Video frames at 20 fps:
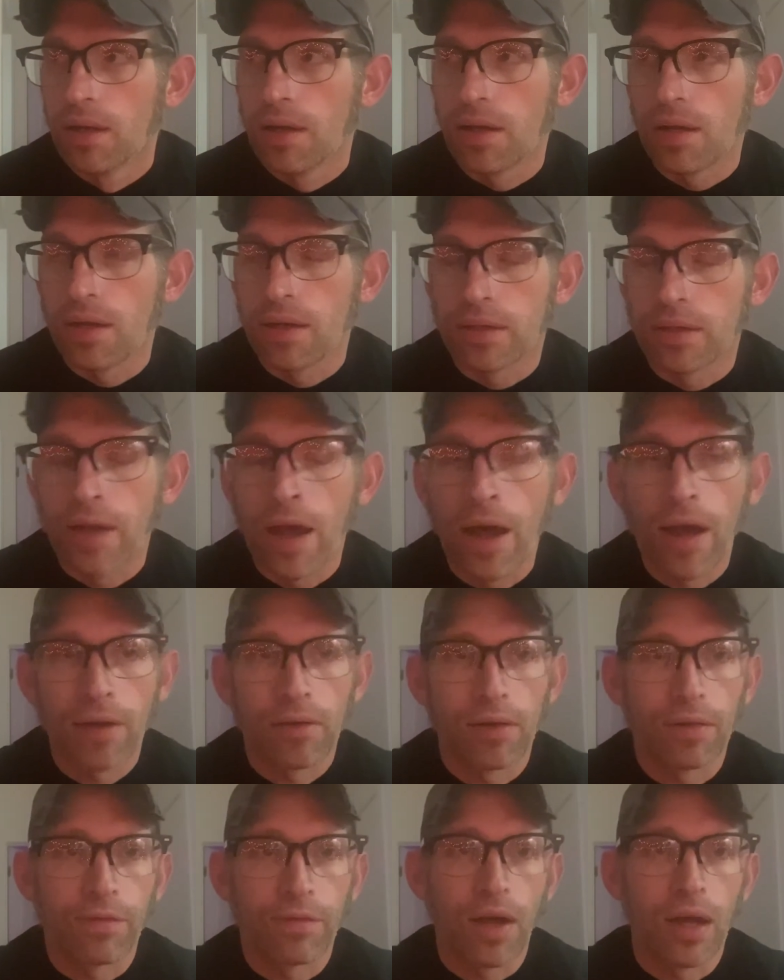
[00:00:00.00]

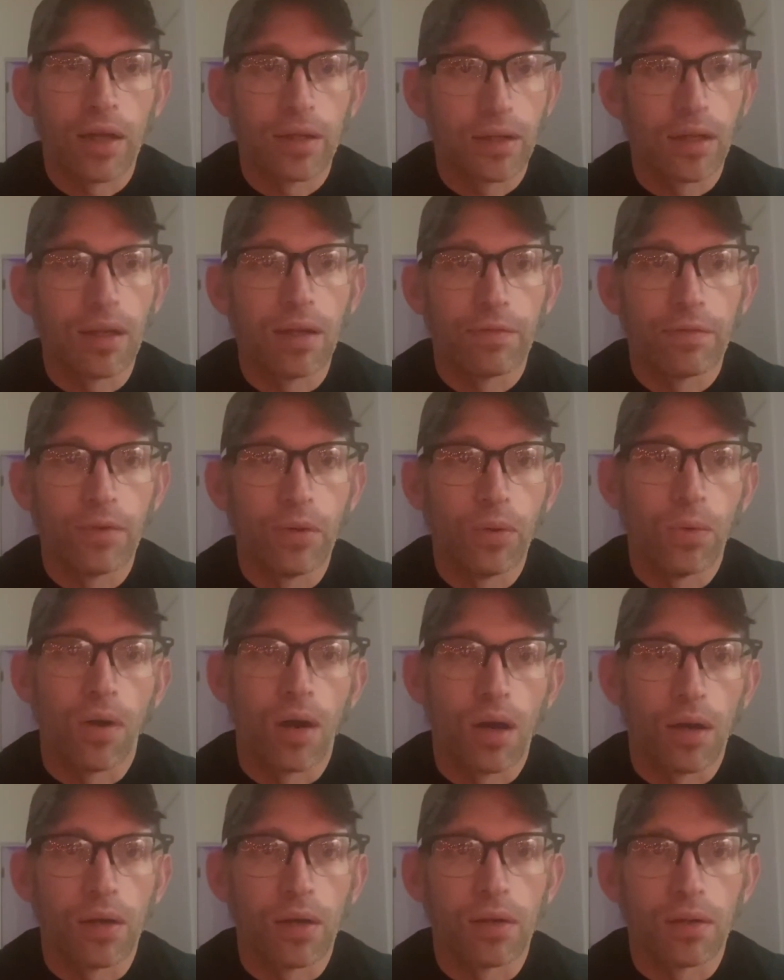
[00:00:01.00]
terrifying if you
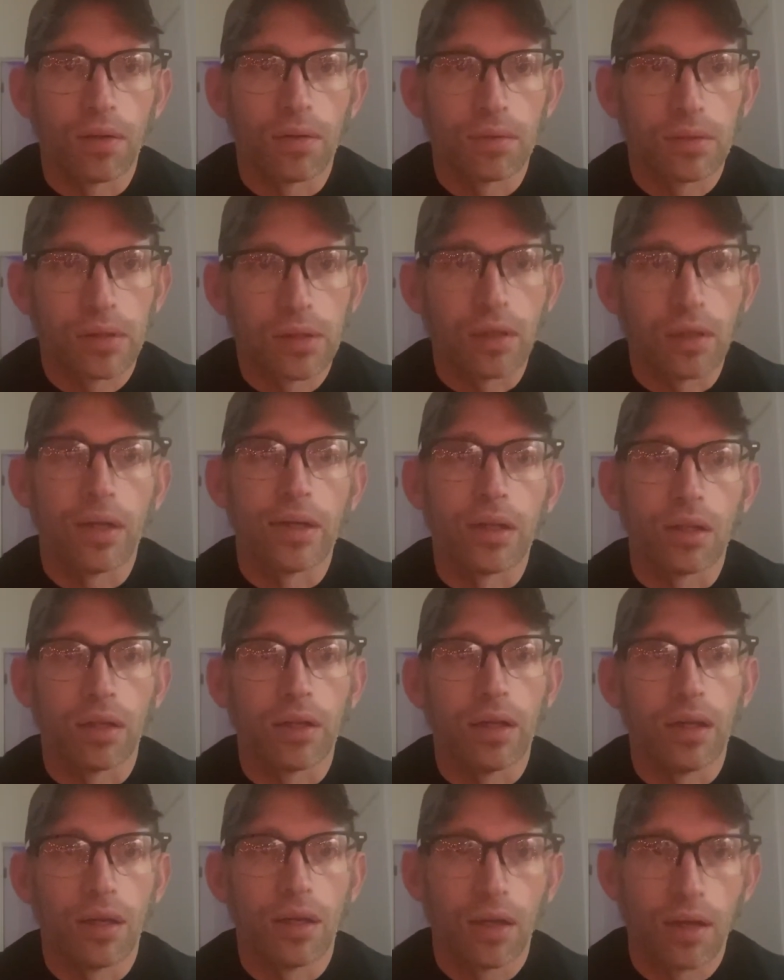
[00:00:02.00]
are
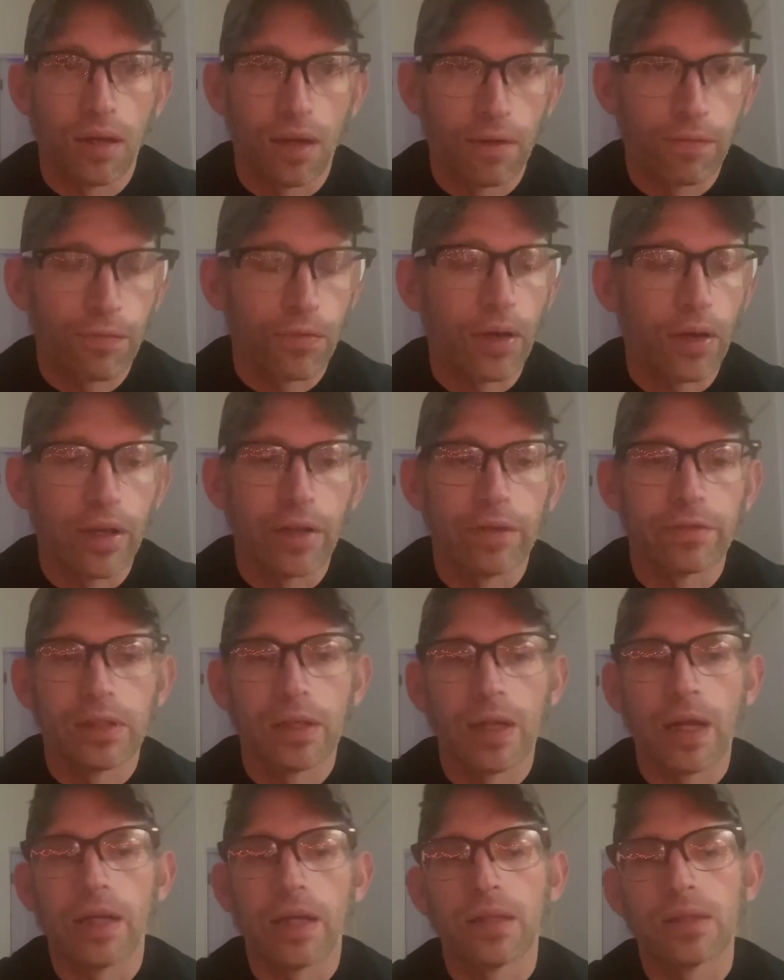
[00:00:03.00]
slightly afraid of
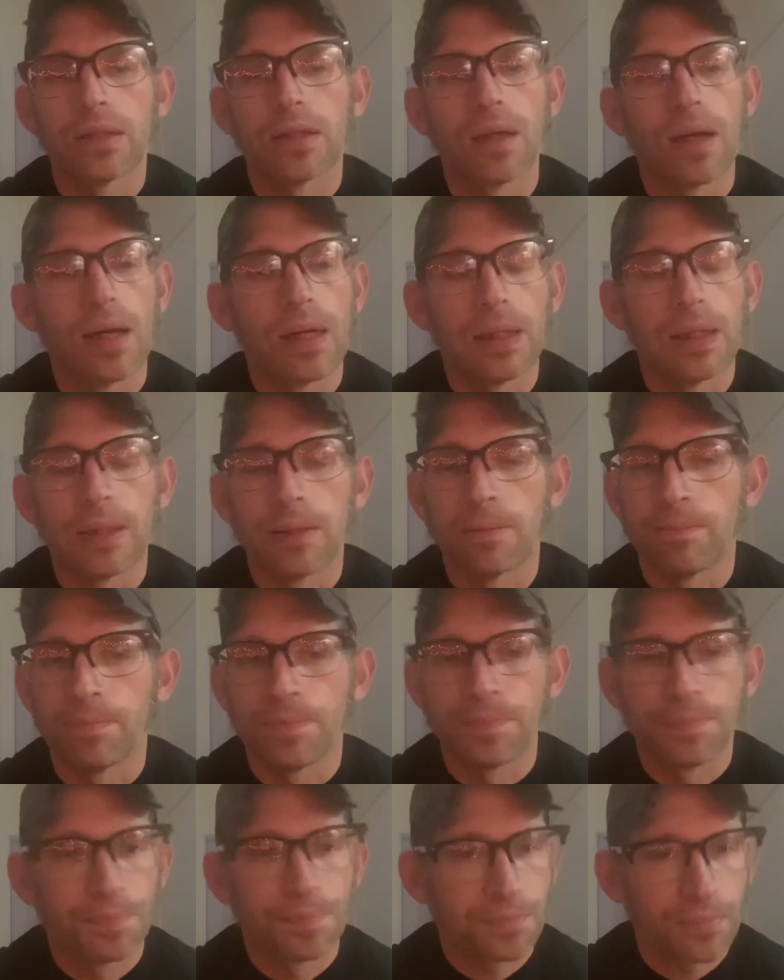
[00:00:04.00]
snakes.
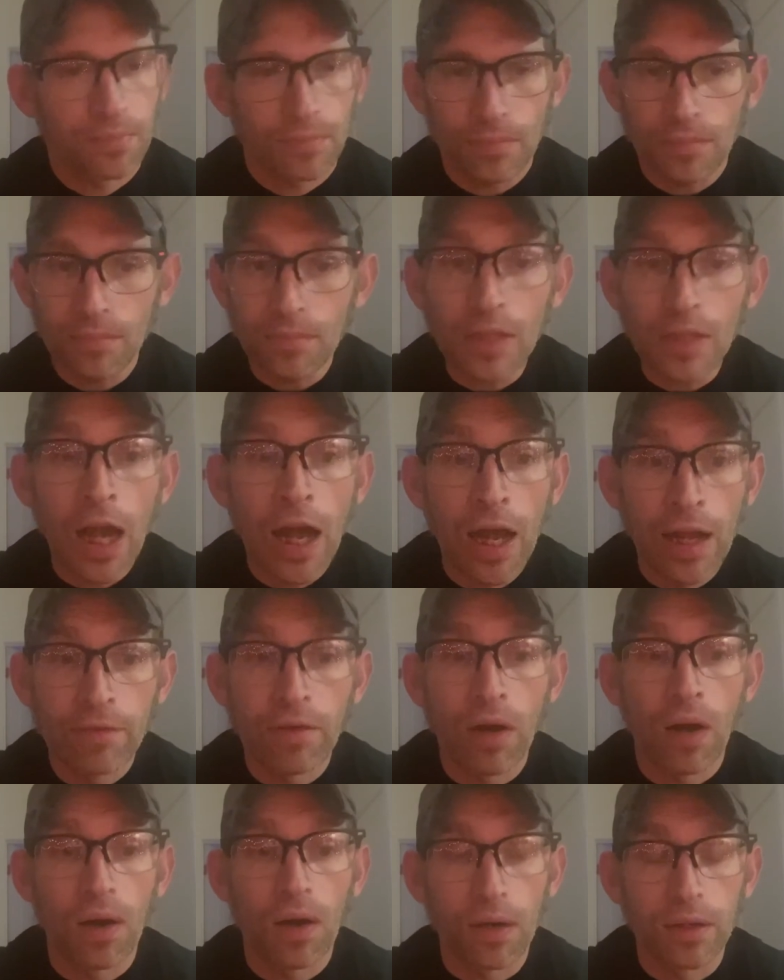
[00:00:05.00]
I have a
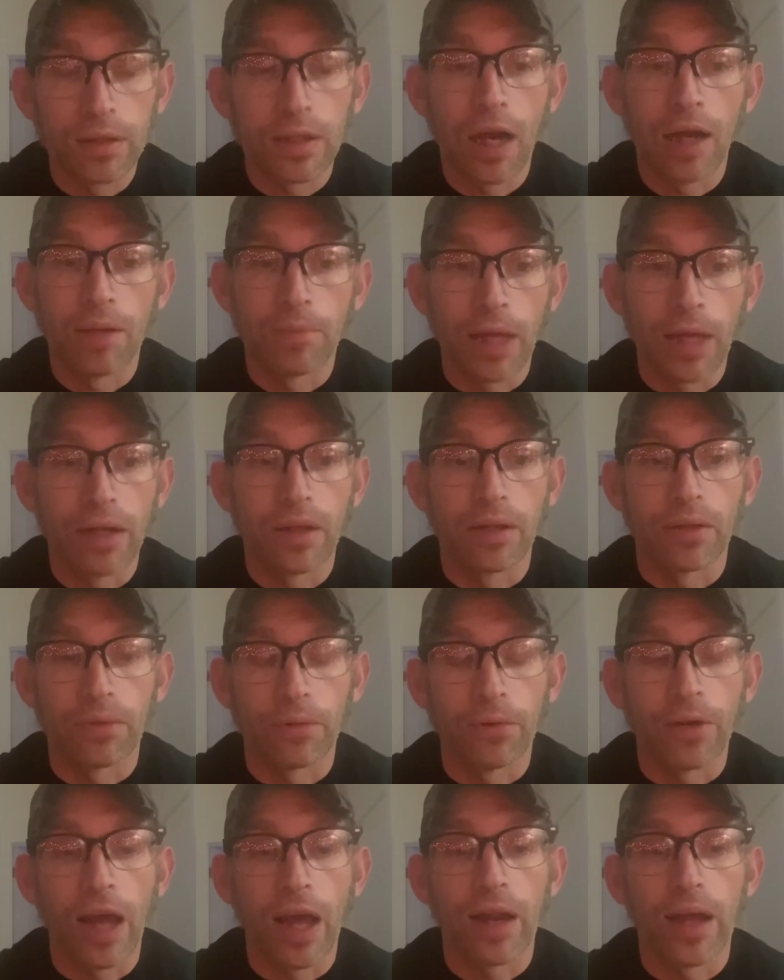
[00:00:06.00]
hard time getting through
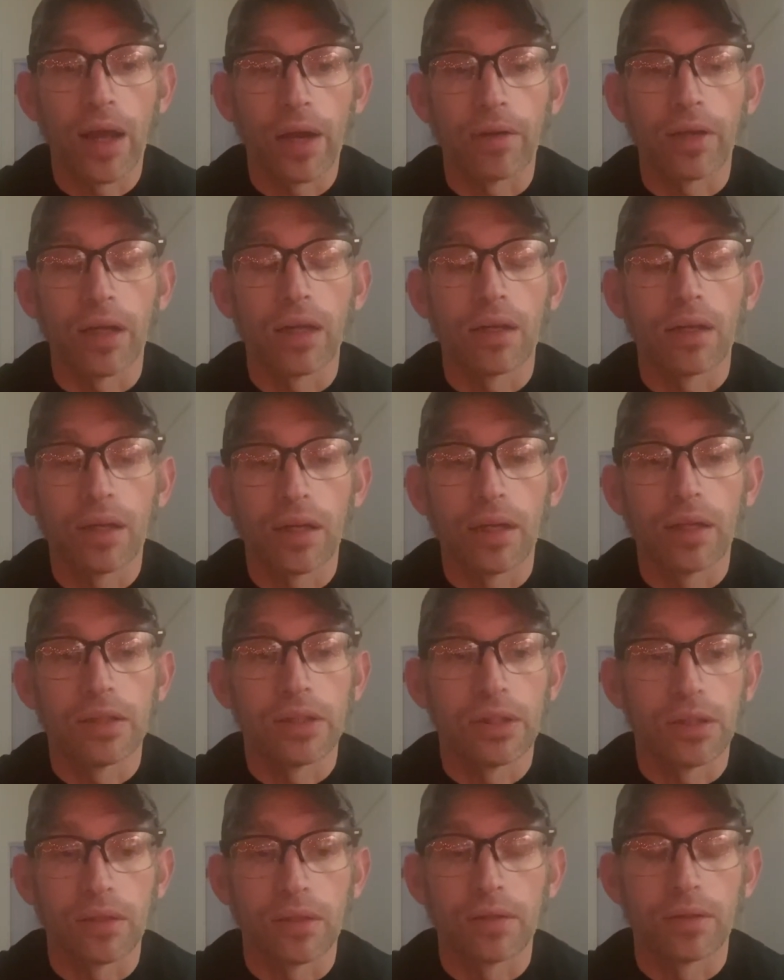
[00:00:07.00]
that area.
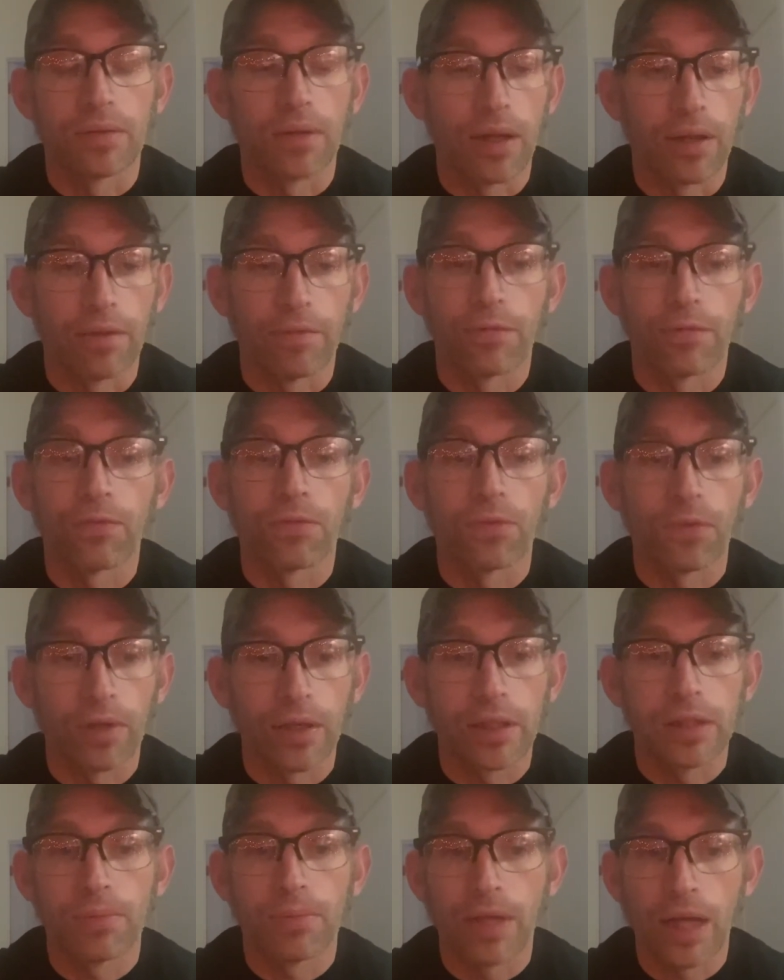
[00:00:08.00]
It
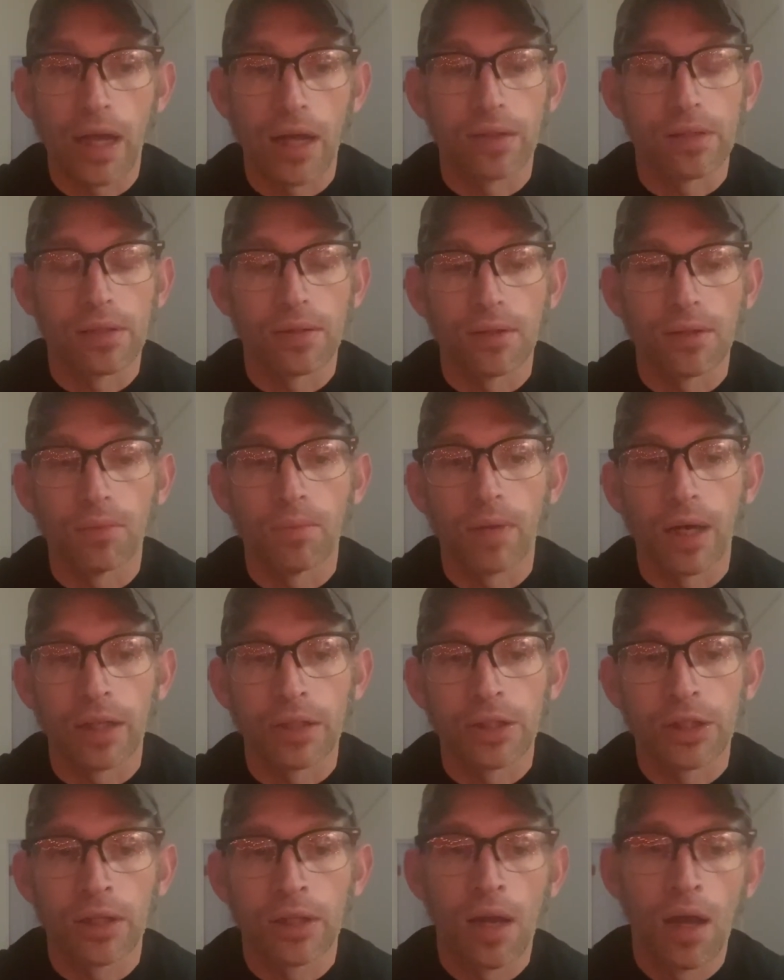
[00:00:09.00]
freaks me out so
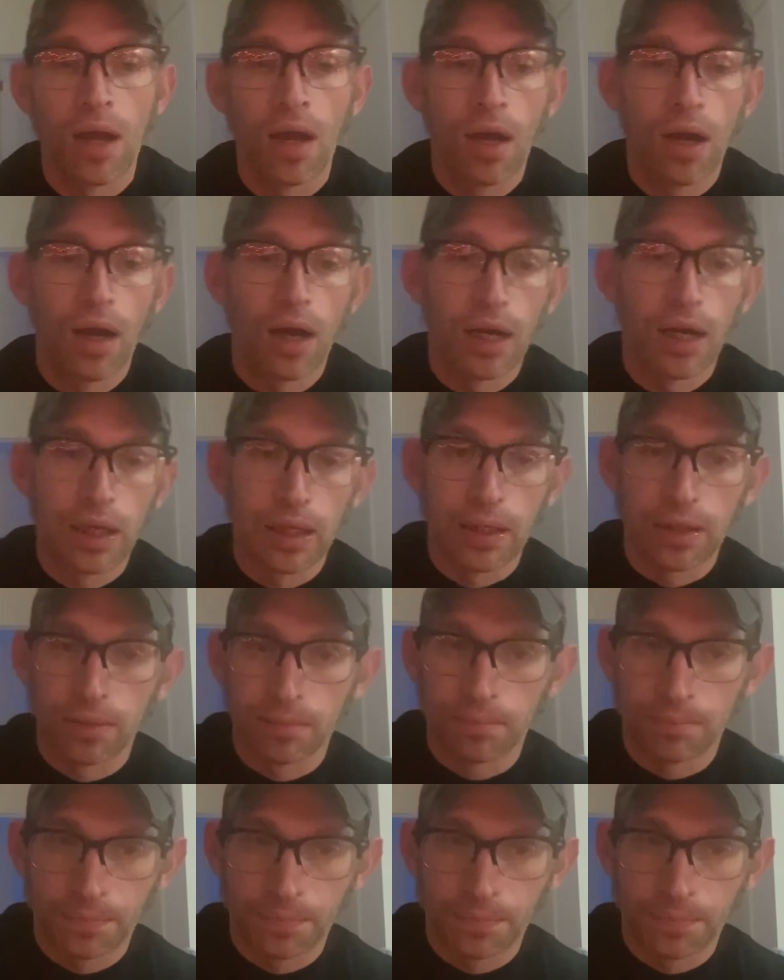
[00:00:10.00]
much. Um,